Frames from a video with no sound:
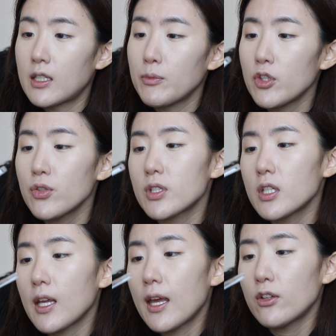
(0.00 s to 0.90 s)
and I'm
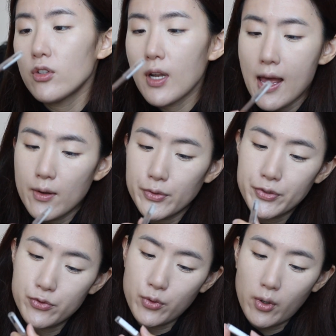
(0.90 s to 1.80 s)
using Etude
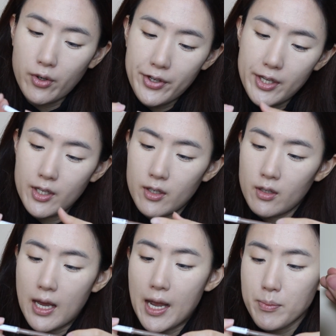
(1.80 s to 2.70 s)
House
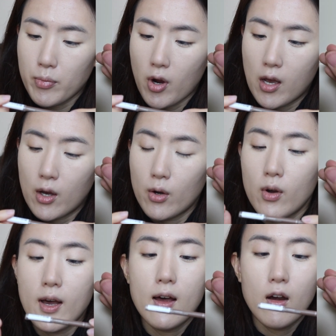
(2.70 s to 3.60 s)
Drawing Eyebrow
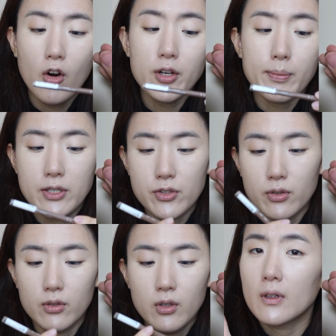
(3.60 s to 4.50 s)
Hard
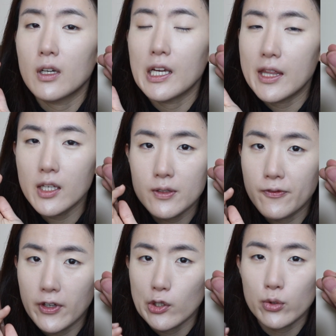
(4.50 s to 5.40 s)
Pencil. I think it's
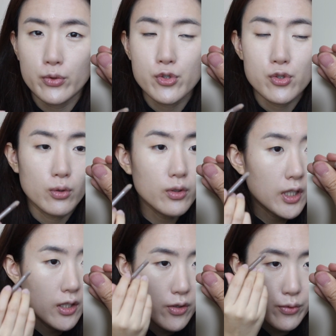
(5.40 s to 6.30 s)
very crucial
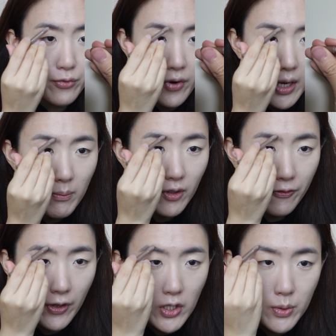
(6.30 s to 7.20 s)
that you frame the
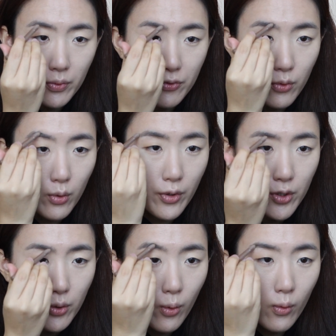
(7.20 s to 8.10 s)
face before
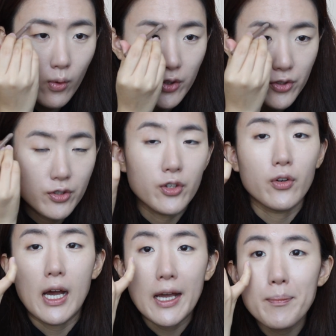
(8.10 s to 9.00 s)
you go on to
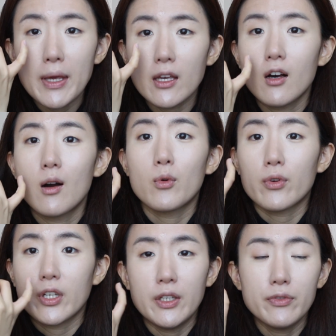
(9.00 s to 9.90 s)
your eye makeup
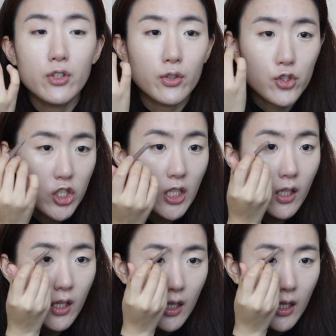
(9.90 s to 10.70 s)
or even your cheek,